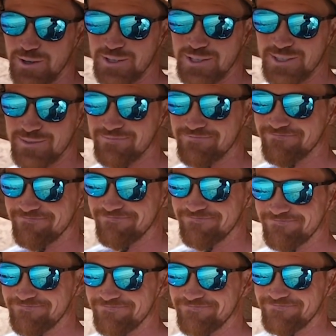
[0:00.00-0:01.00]

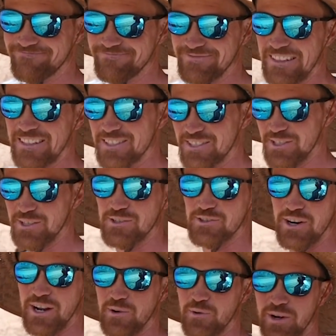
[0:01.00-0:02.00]
Let's go
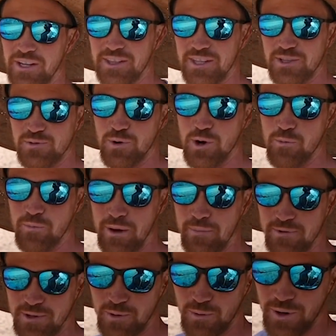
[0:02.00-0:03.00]
try and rig this rope
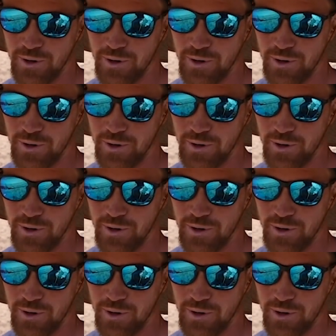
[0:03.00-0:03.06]
up to the